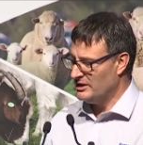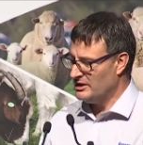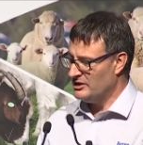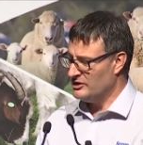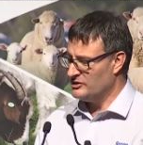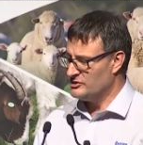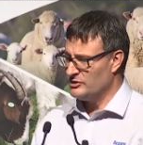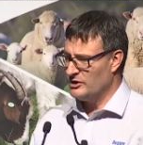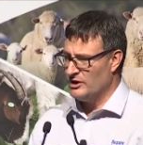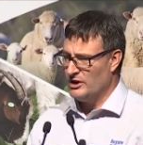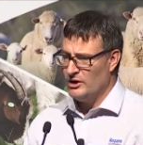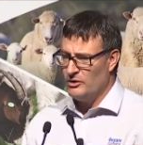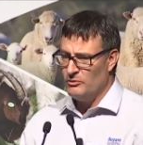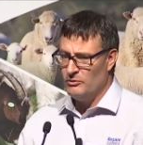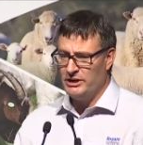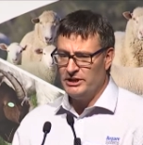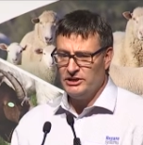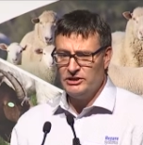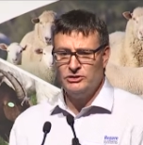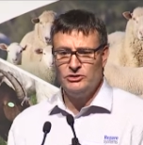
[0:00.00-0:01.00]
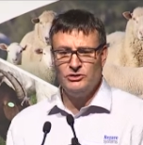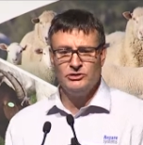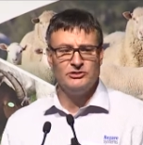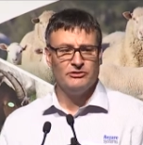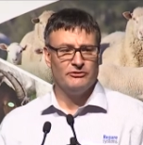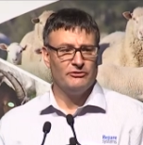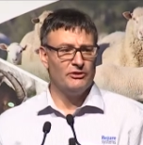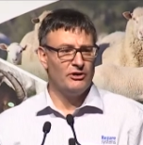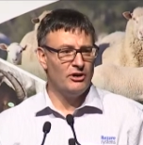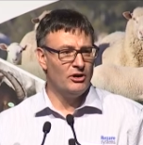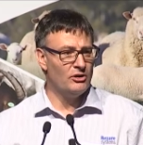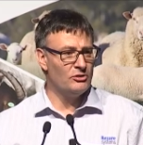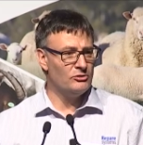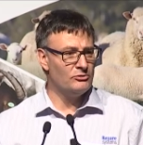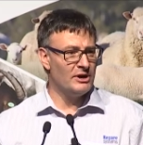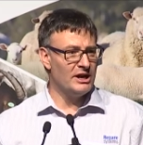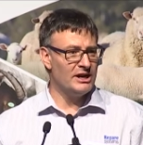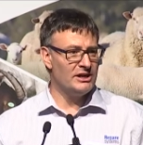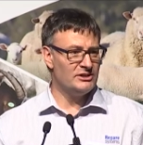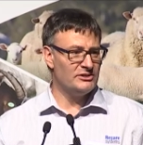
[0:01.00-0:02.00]
is we can use it for a whole
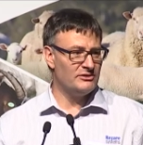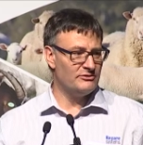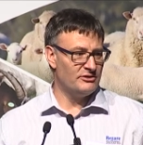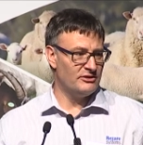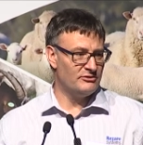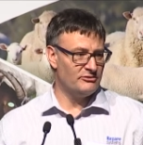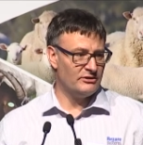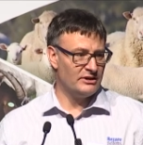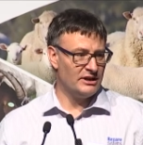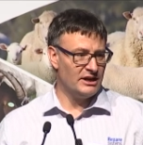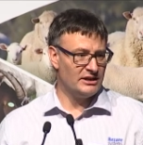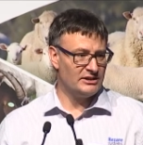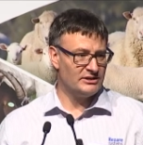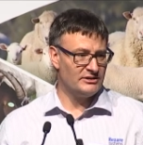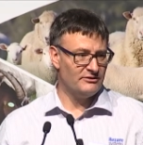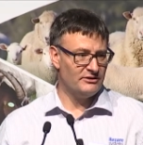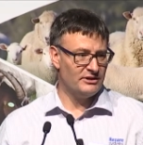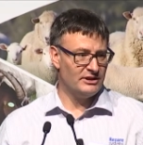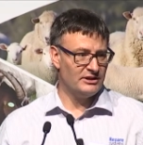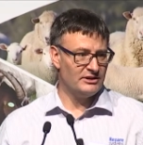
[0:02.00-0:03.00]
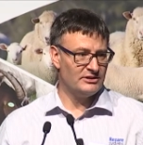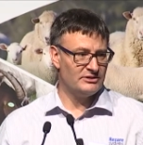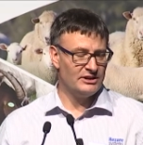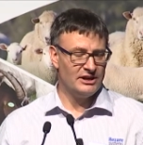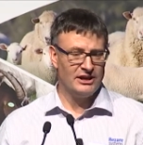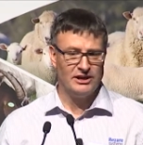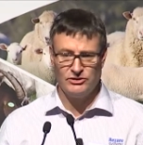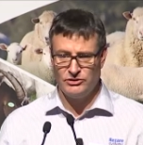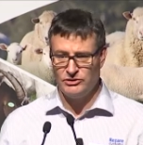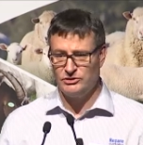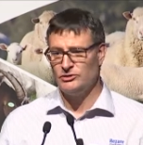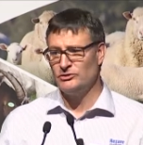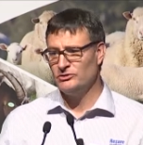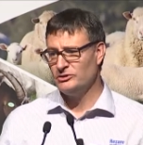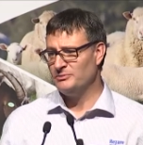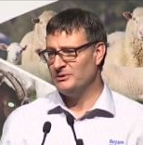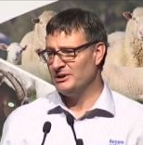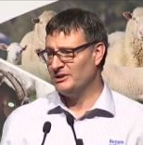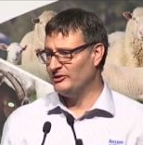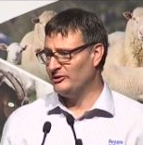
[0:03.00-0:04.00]
range of different activities. And Andrew talked
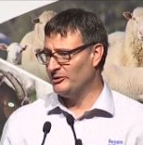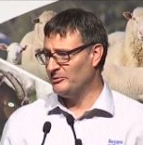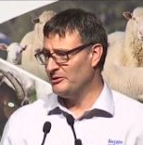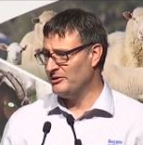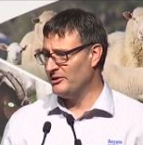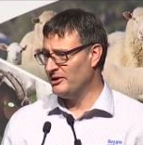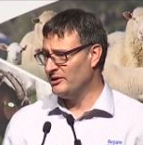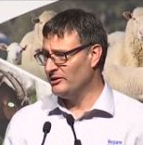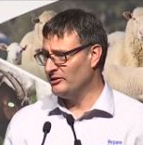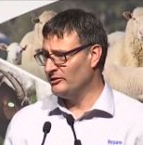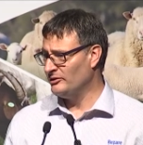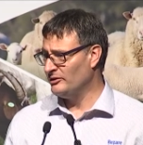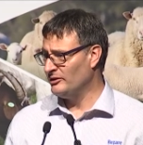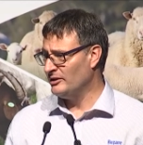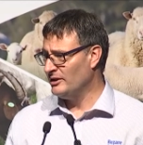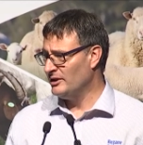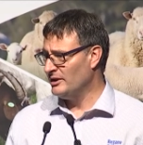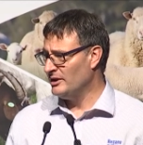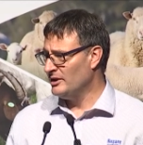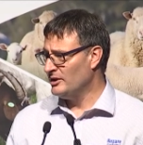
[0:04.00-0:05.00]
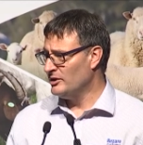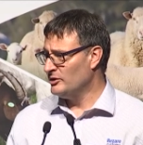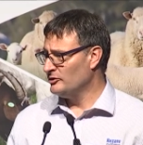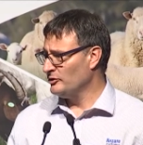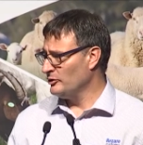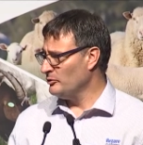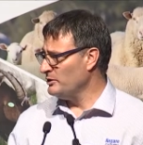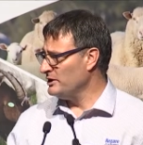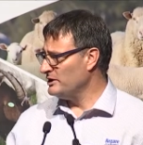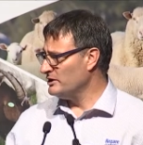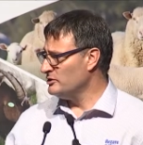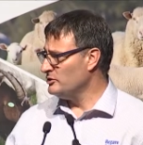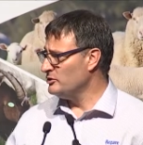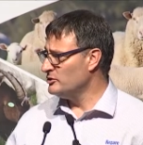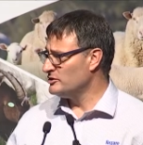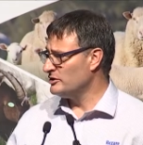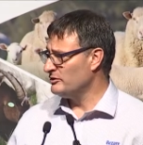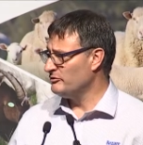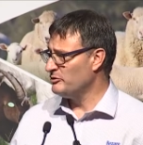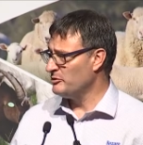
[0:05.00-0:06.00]
about some of those. So we can
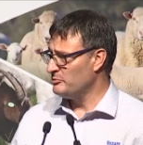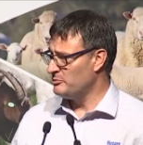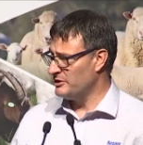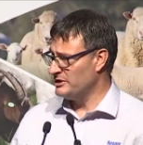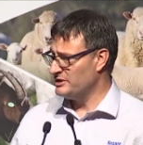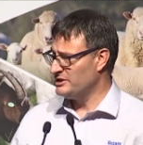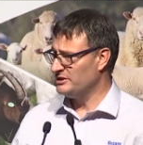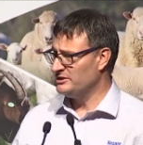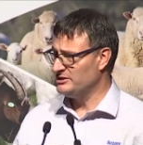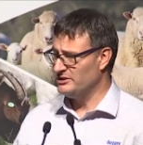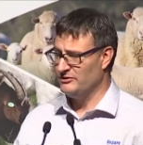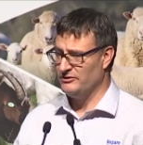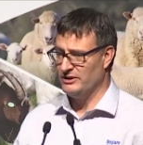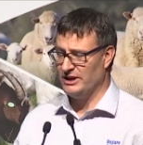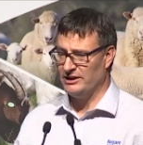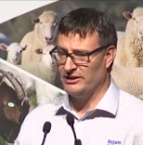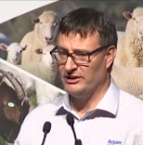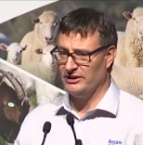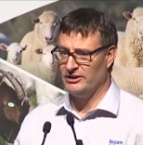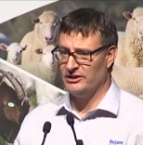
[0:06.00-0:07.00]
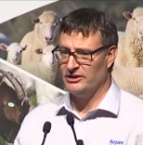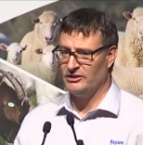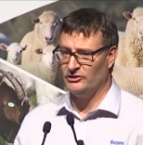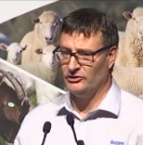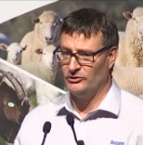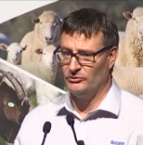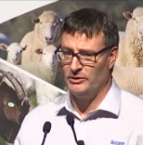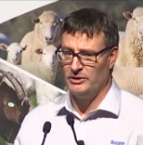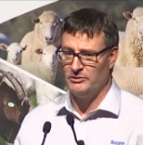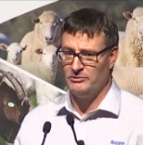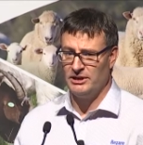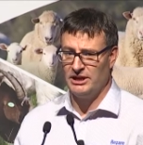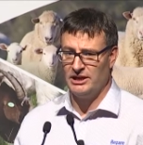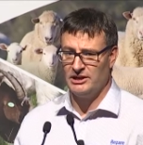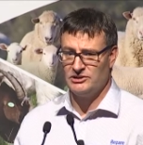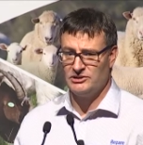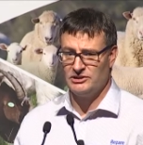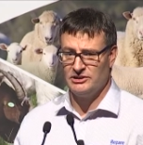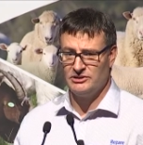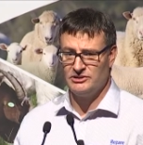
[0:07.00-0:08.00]
use it for predictive analytics where we
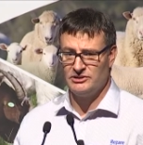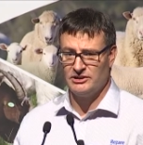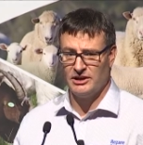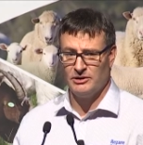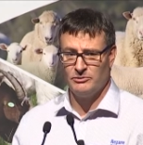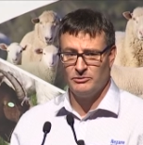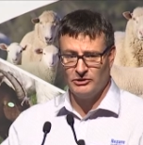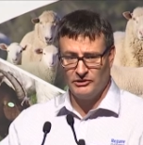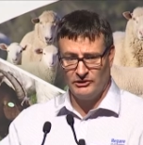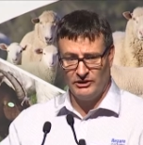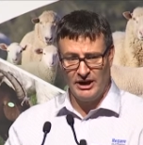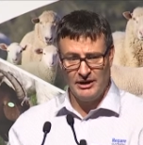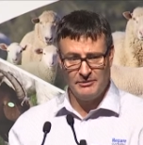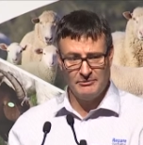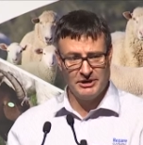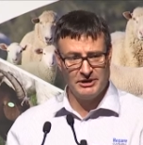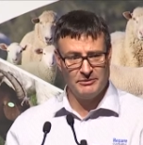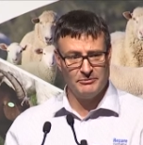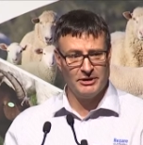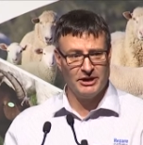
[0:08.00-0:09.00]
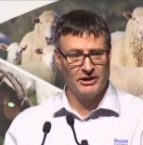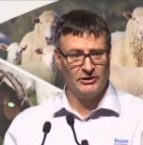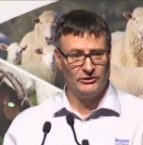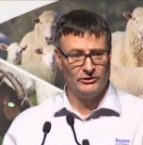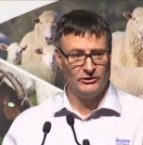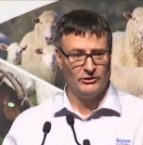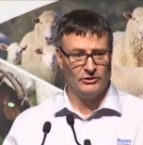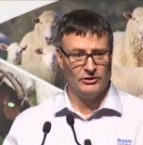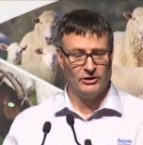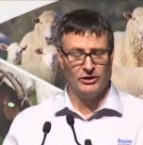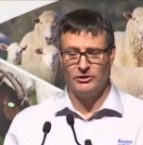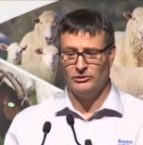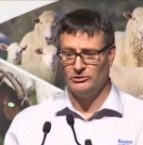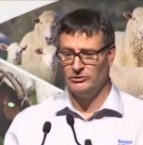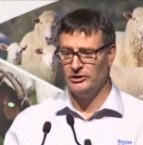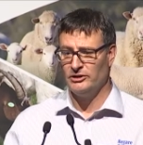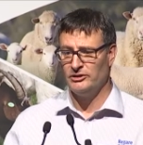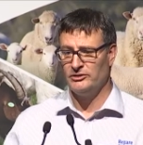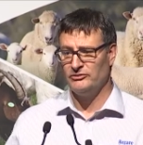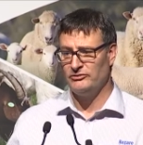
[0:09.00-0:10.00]
actually say what's happening based on a whole
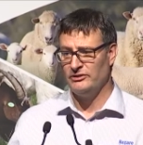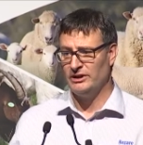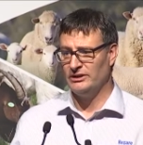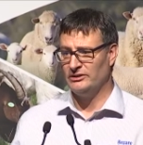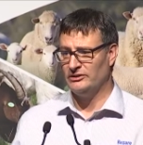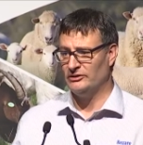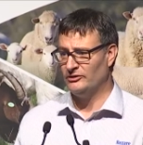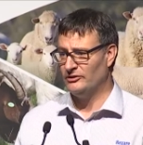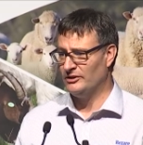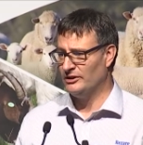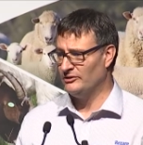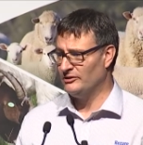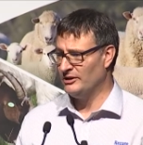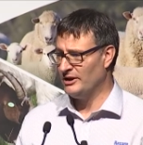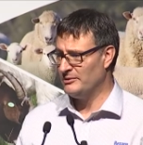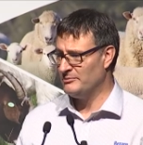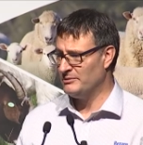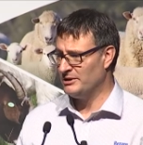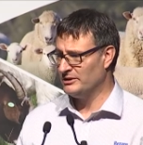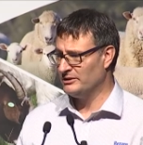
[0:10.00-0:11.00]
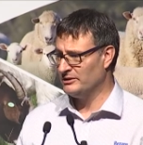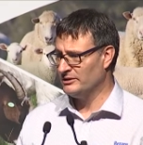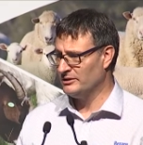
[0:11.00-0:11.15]
load of factors that's happening.